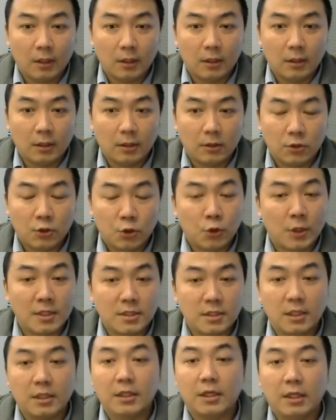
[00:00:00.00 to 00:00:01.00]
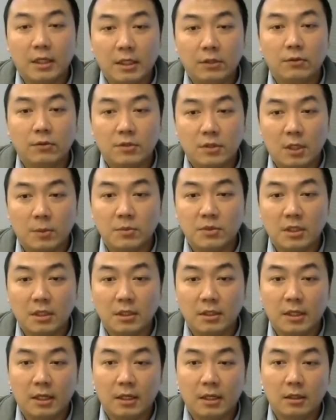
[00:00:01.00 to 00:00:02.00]
translating into something
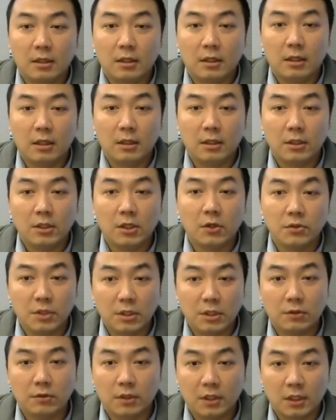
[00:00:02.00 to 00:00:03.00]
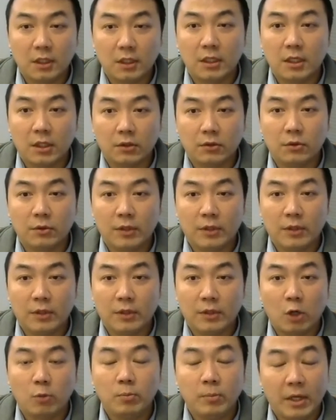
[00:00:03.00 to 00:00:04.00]
that goes into the clinic to
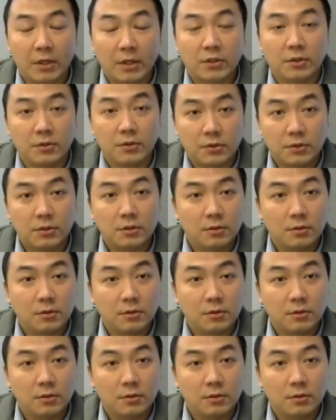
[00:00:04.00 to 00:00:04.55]
help patients.